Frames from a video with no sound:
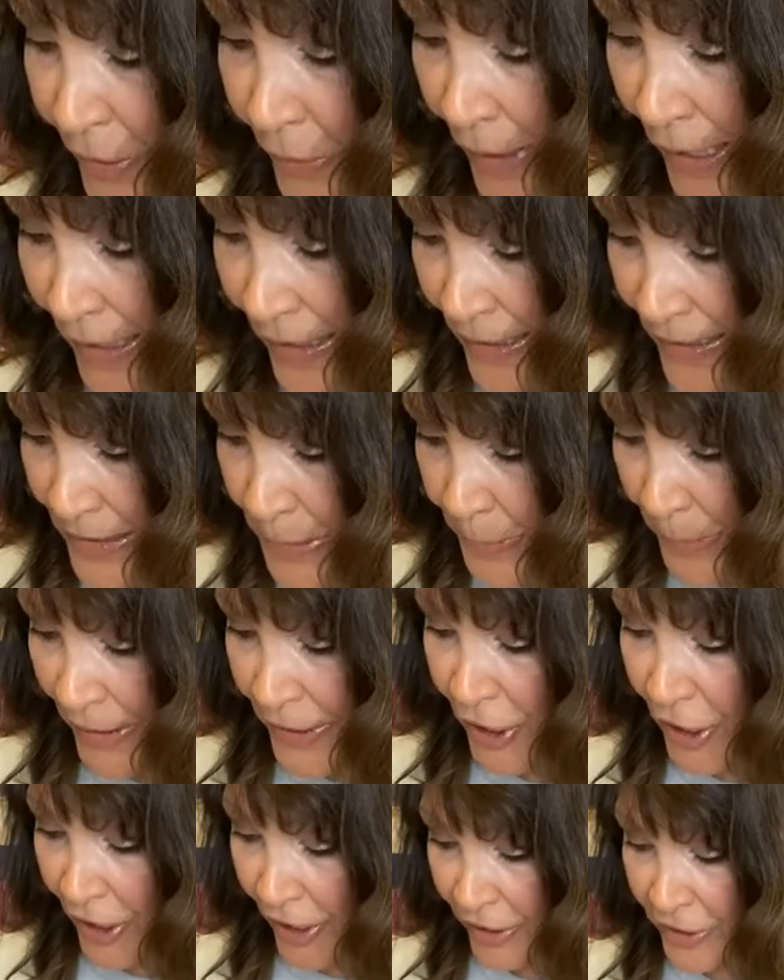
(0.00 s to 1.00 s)
it has been
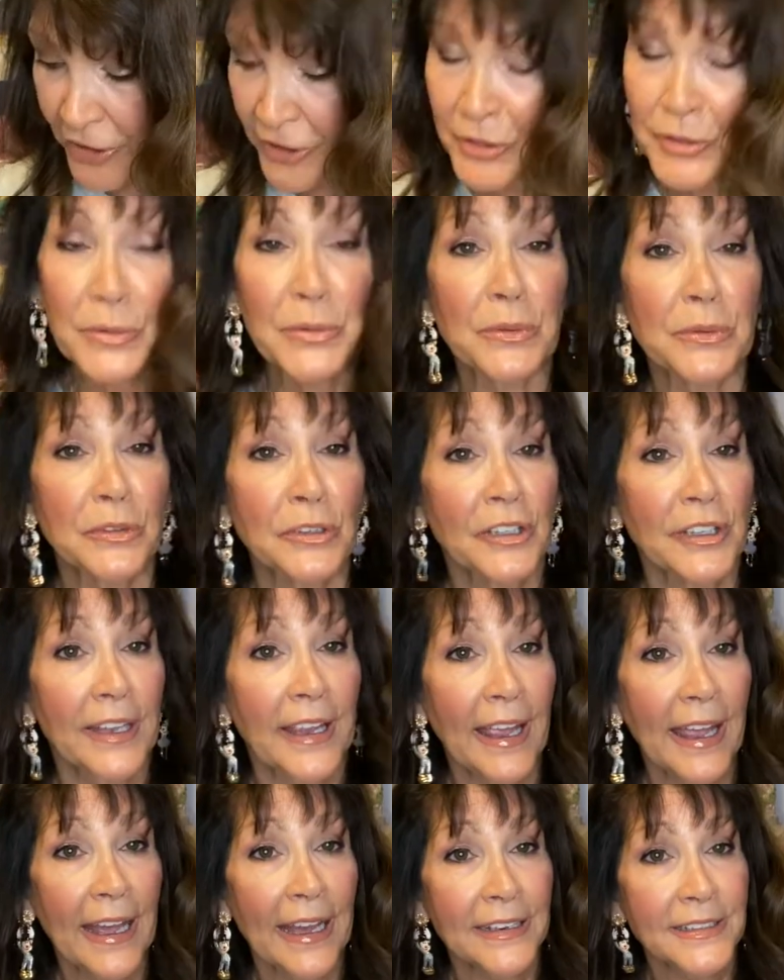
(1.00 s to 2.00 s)
hard to look
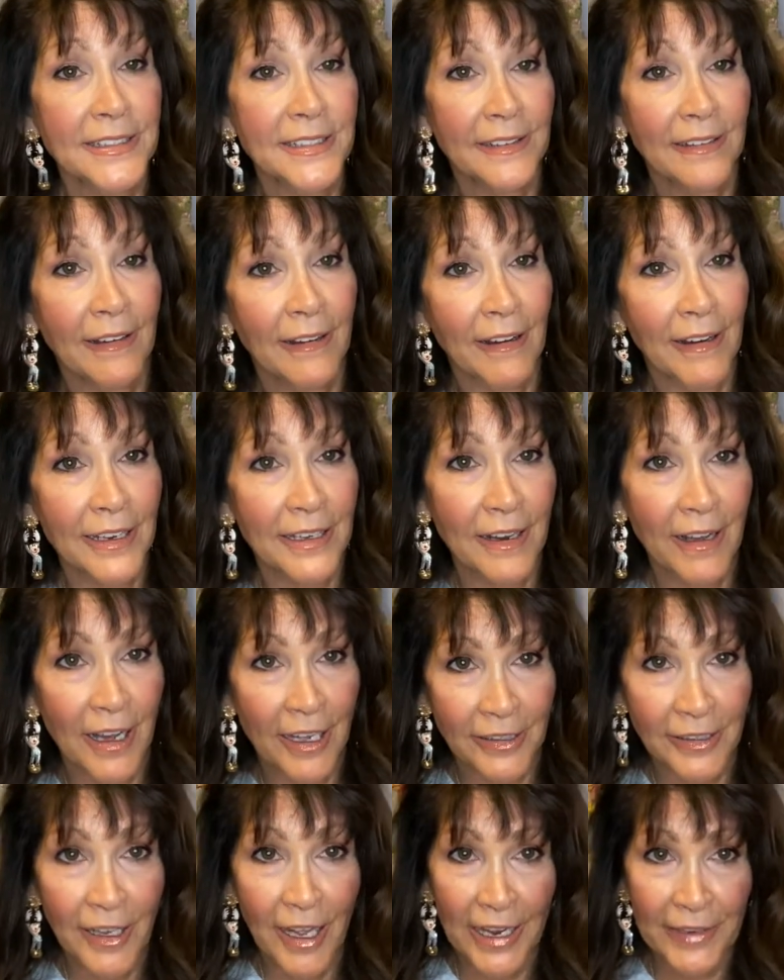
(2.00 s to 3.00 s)
at
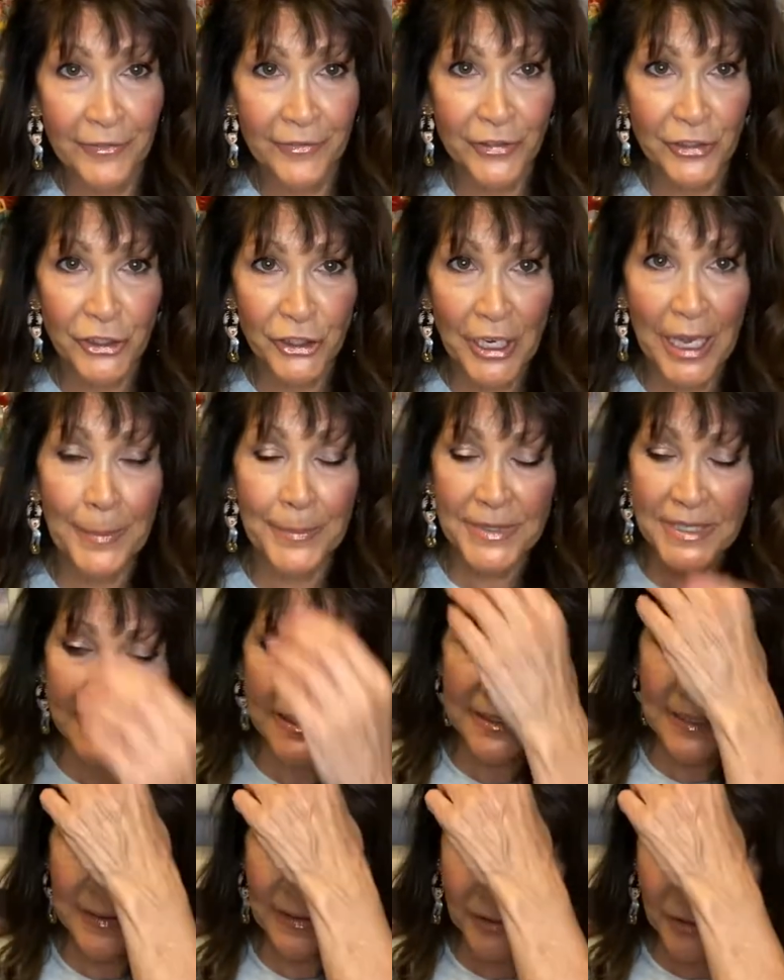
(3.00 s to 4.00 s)
online for Shop
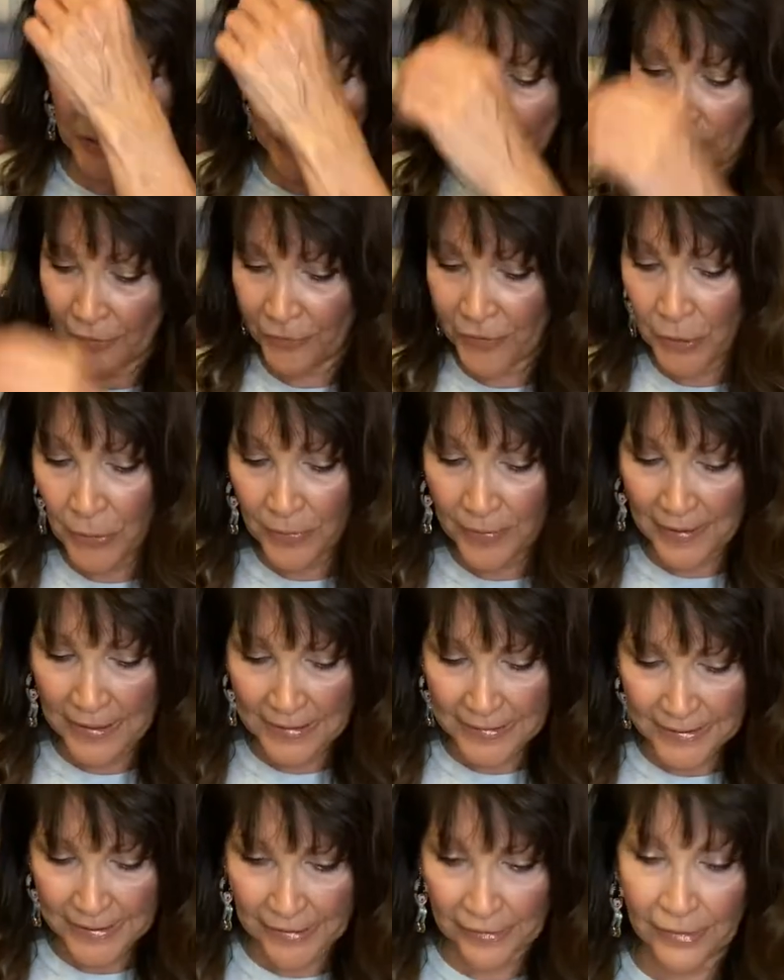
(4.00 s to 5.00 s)
Disney. They'll show a few
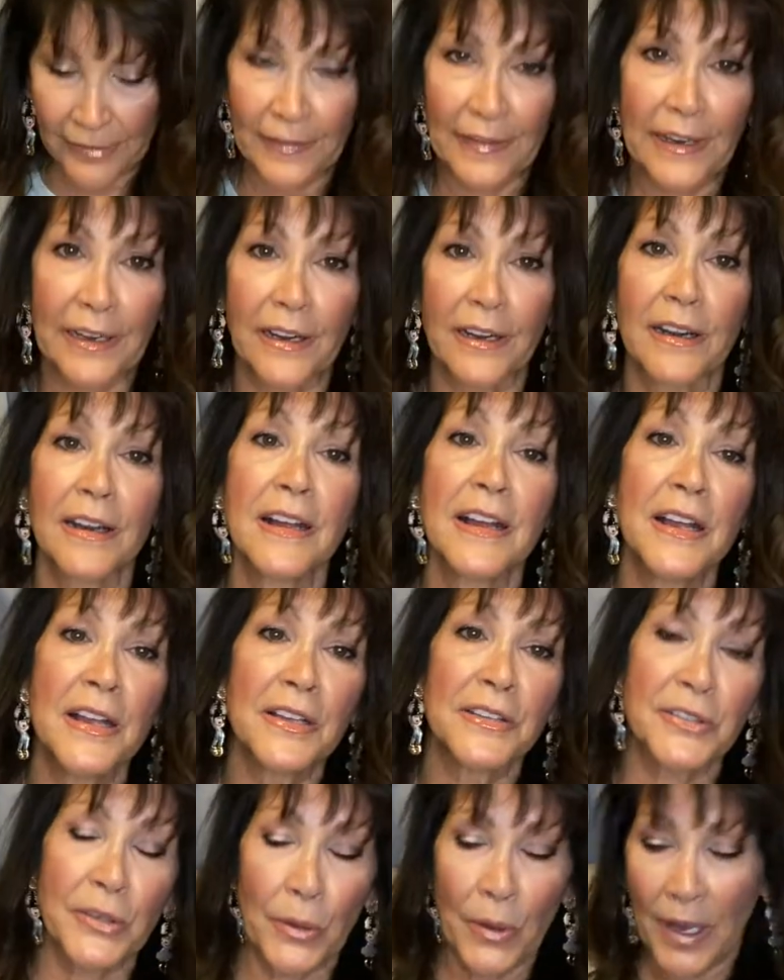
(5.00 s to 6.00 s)
things here and there.
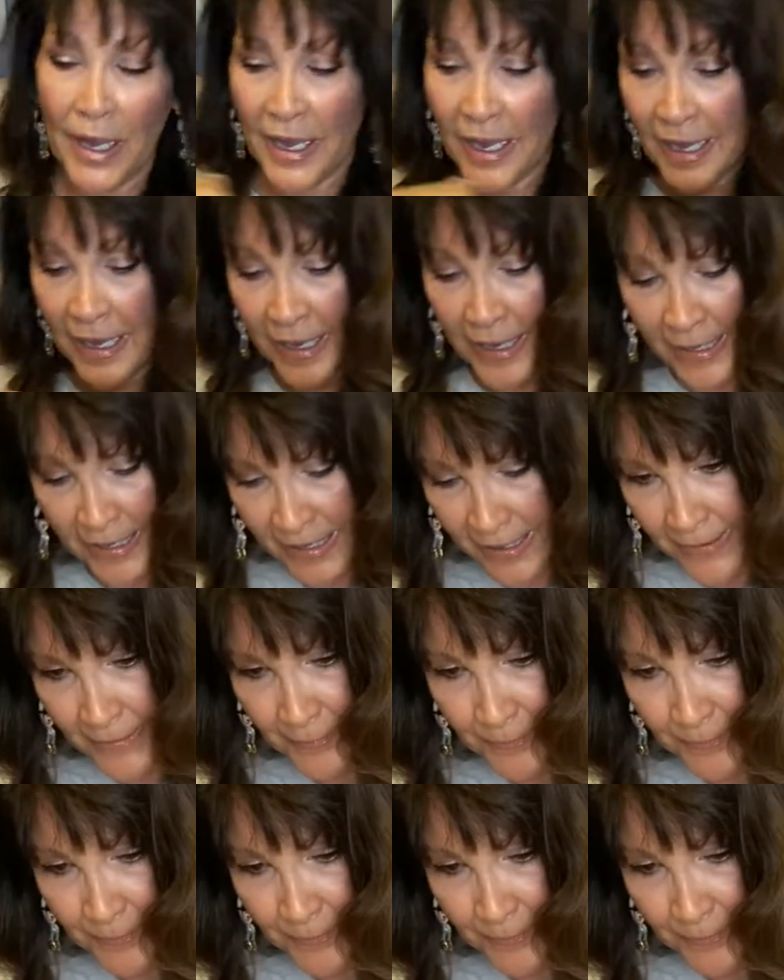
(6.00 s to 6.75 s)
So I